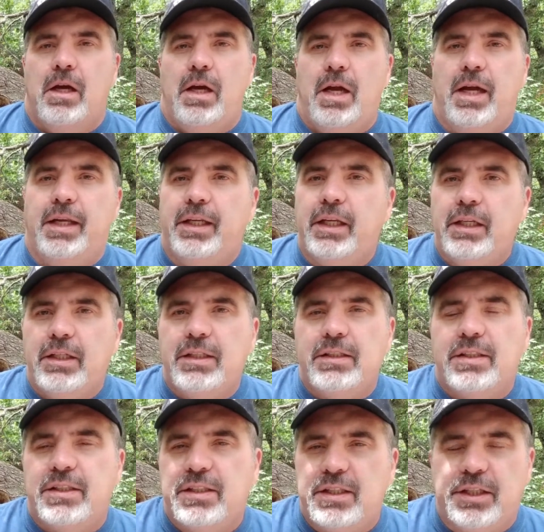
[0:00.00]
And any
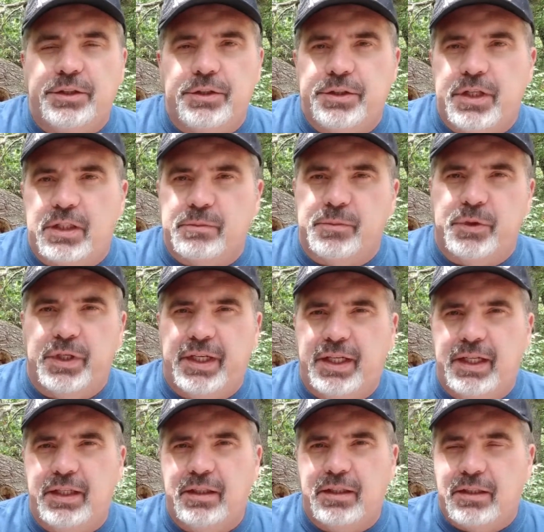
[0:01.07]
senior young
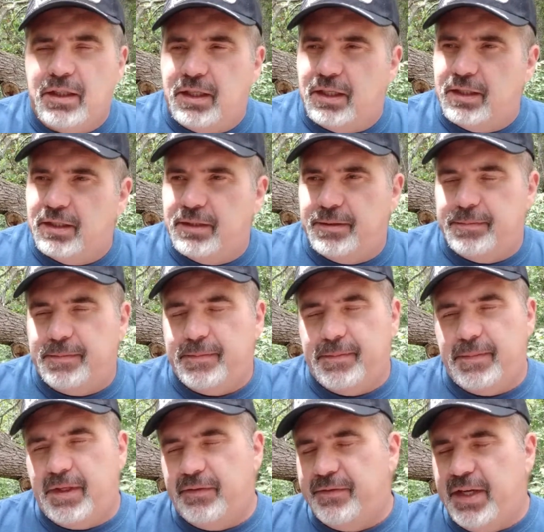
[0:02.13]
Marine,
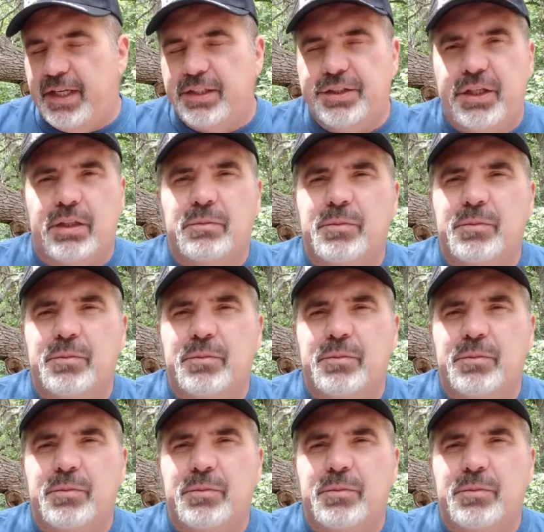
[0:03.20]
advanced young